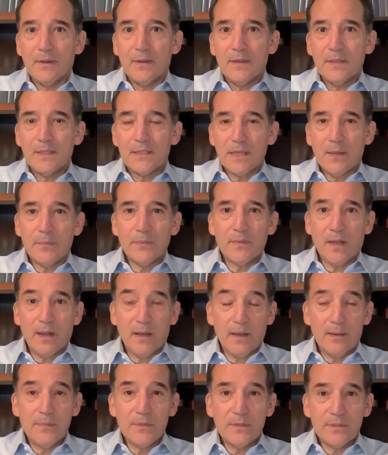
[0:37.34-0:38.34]

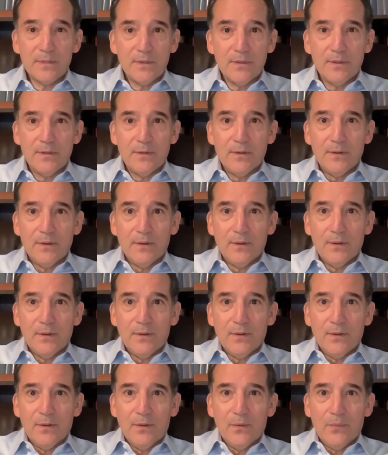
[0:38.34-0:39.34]
Sometimes
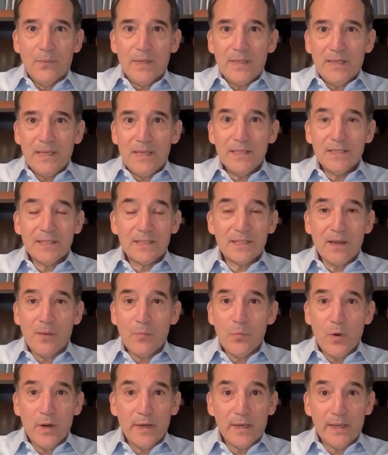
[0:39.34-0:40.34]
we need
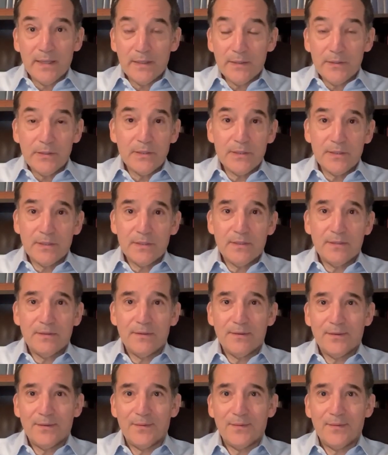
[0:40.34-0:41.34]
someone else,
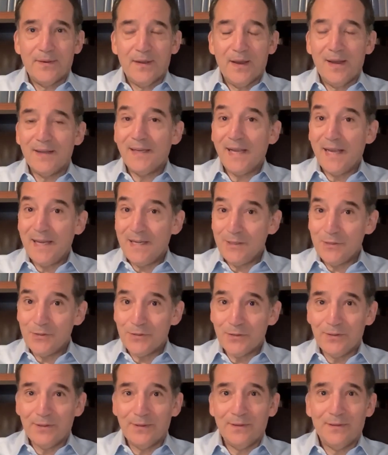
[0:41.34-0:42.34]
an
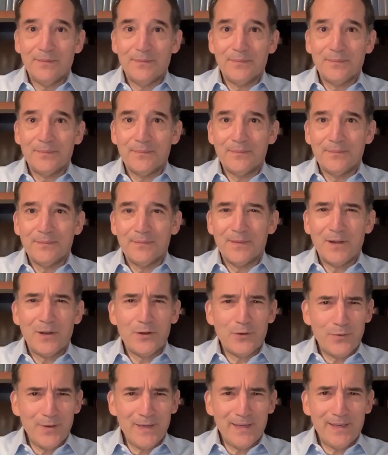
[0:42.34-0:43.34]
angel,
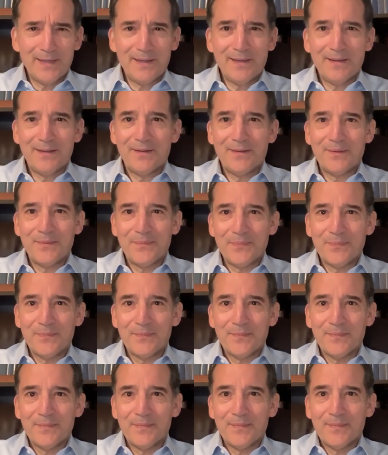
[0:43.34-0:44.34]
critic,
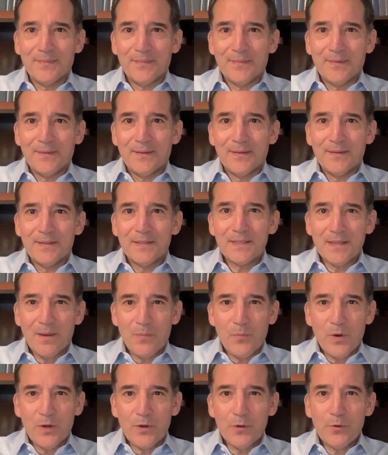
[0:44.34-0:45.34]

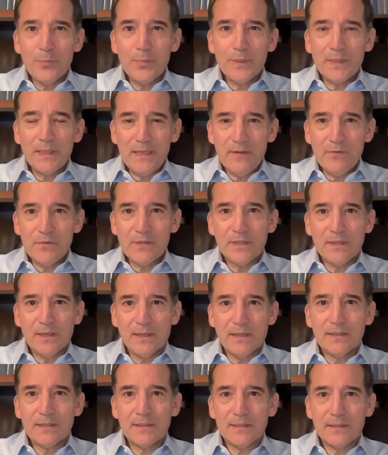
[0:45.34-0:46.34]
someone who believes in
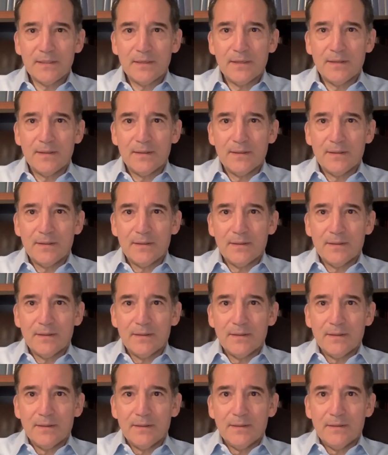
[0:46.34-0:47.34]
us,
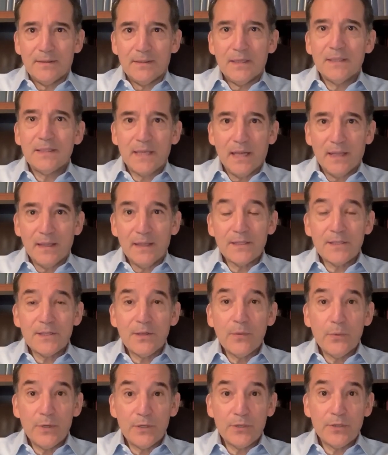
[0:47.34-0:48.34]
to tell us
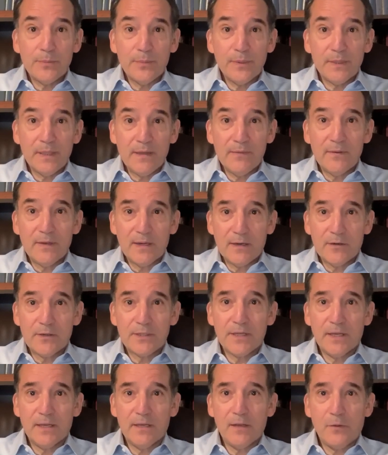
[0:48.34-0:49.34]
that we should believe in
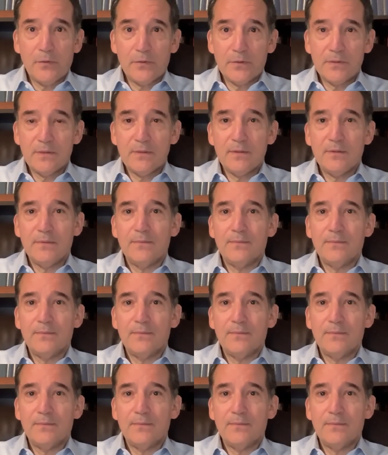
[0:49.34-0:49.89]
ourselves.